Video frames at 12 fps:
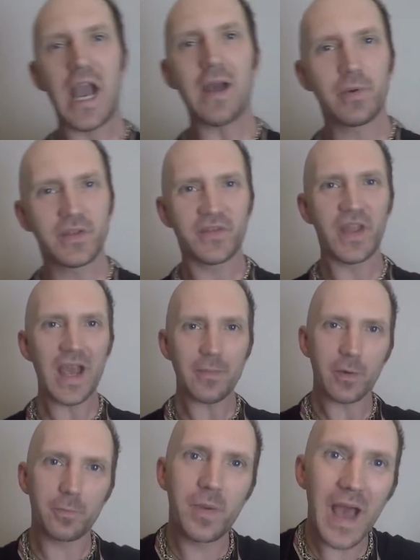Yabba
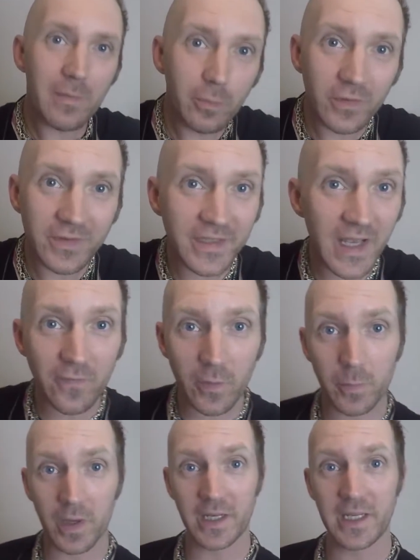Dabba Pebbles,
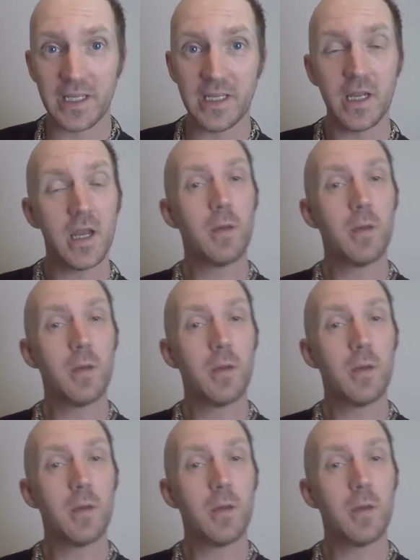everybody.